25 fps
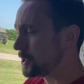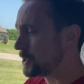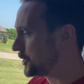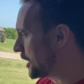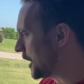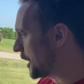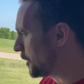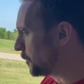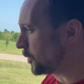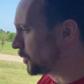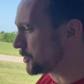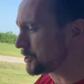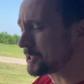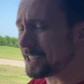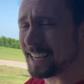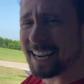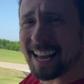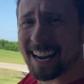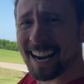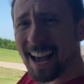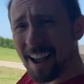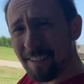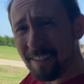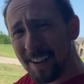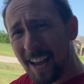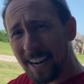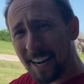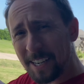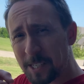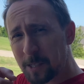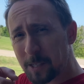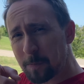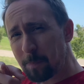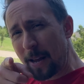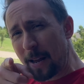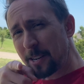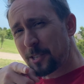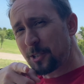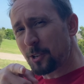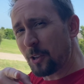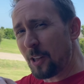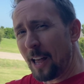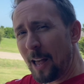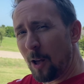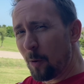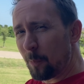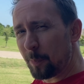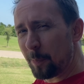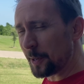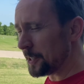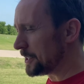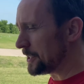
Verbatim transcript: Jay Wilson, and I've got a special helper